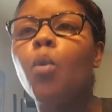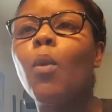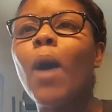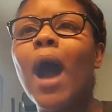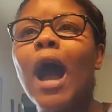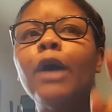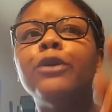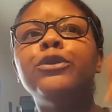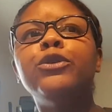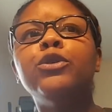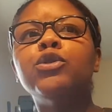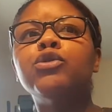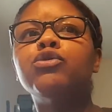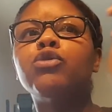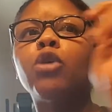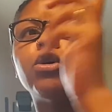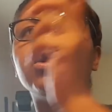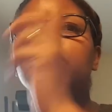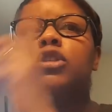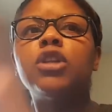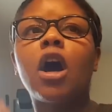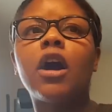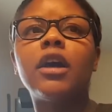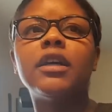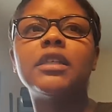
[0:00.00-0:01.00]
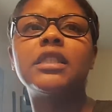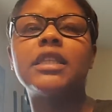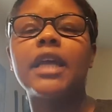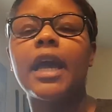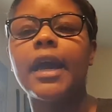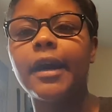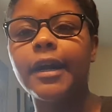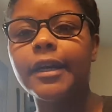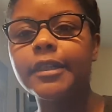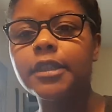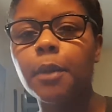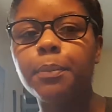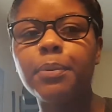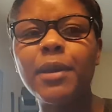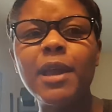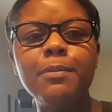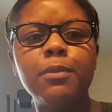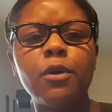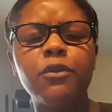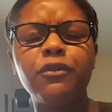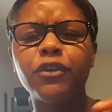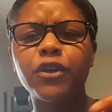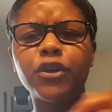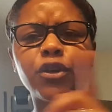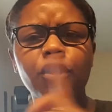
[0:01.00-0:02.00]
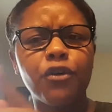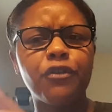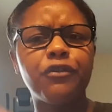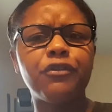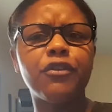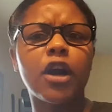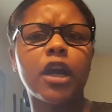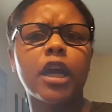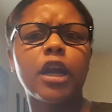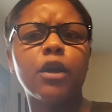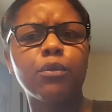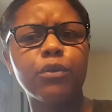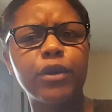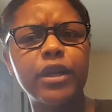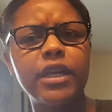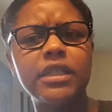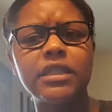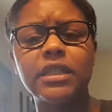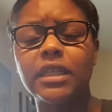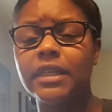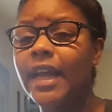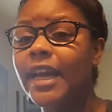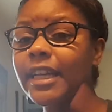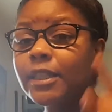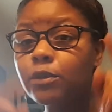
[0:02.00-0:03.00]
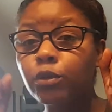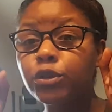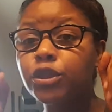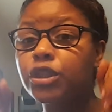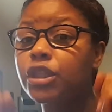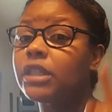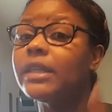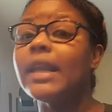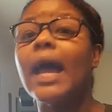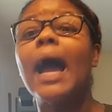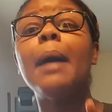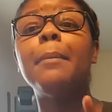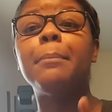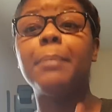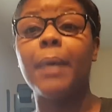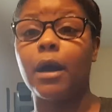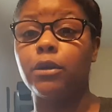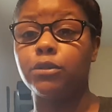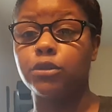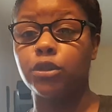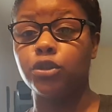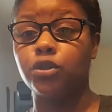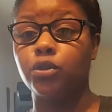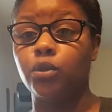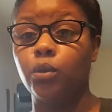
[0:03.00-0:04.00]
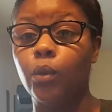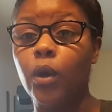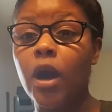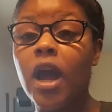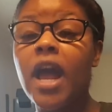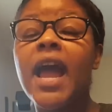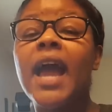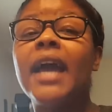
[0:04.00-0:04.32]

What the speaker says: while you throw darts at other people for no fucking reason. That's what you're not about to do.